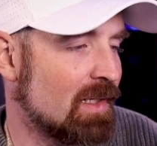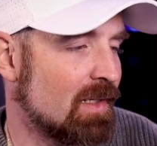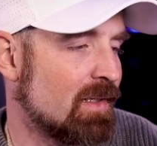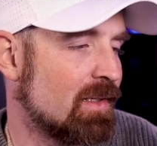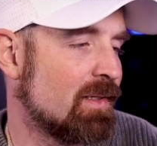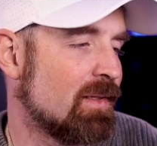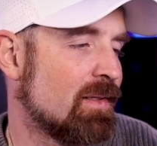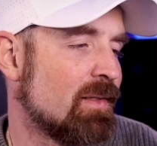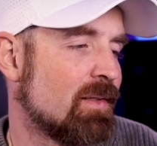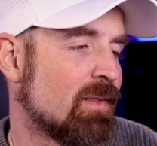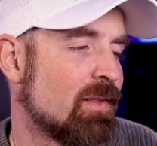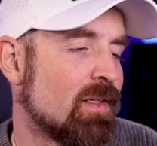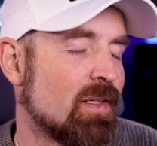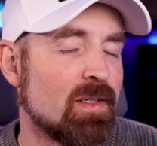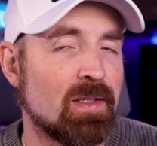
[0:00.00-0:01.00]
So
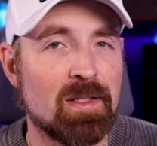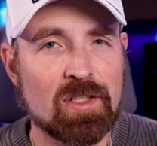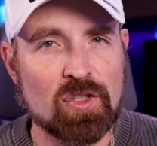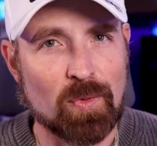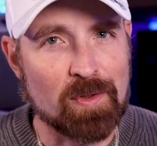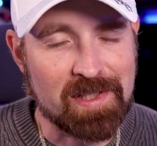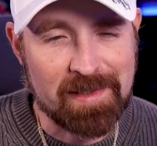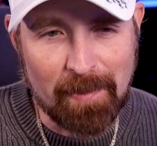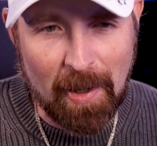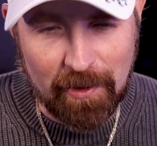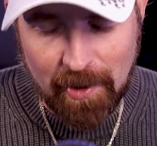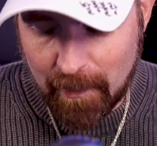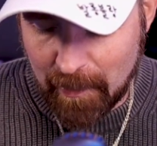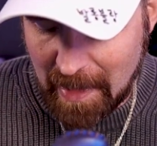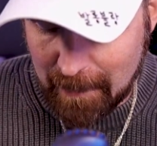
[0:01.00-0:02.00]
we're gonna smell it
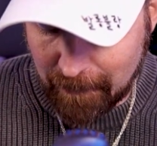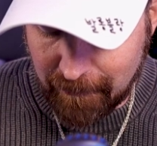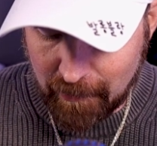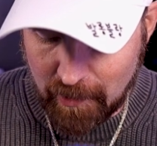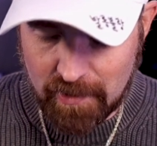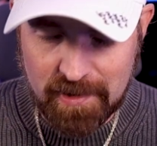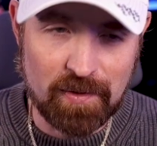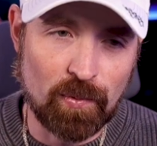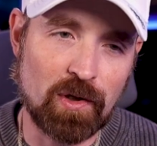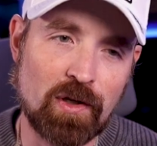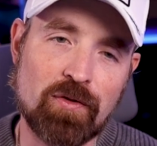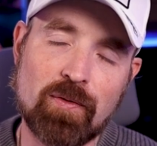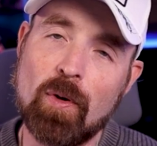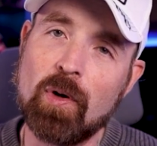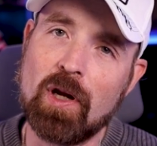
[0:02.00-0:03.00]
on paper first, then we're gonna
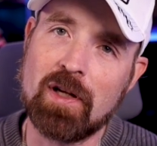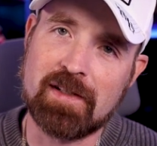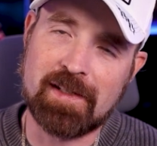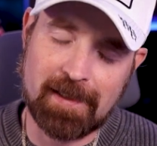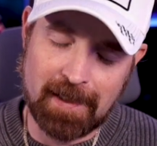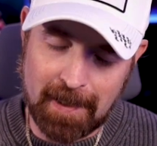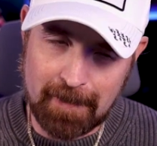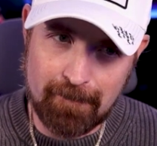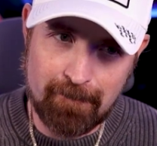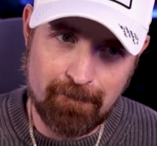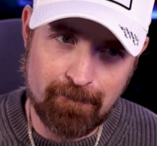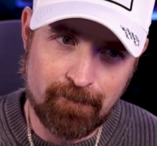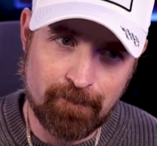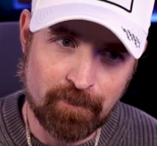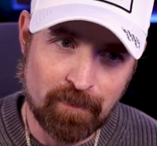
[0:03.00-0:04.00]
throw it on skin,
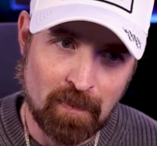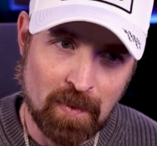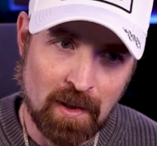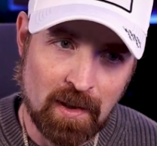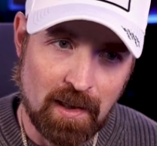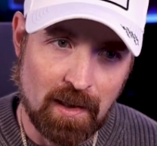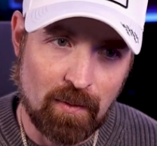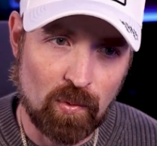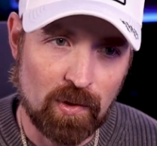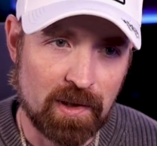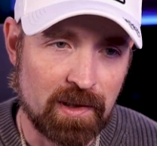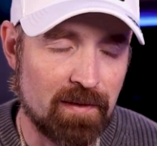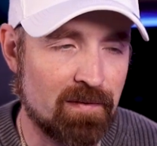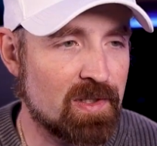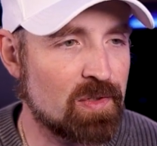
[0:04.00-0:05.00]
and we're gonna
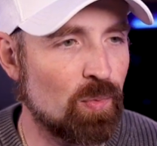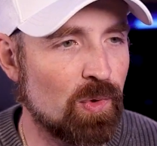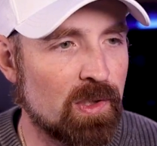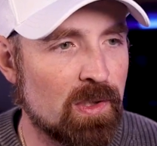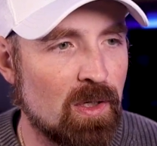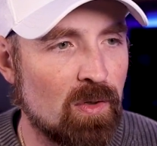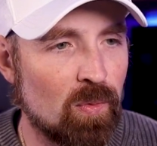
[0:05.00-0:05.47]
give this one a go.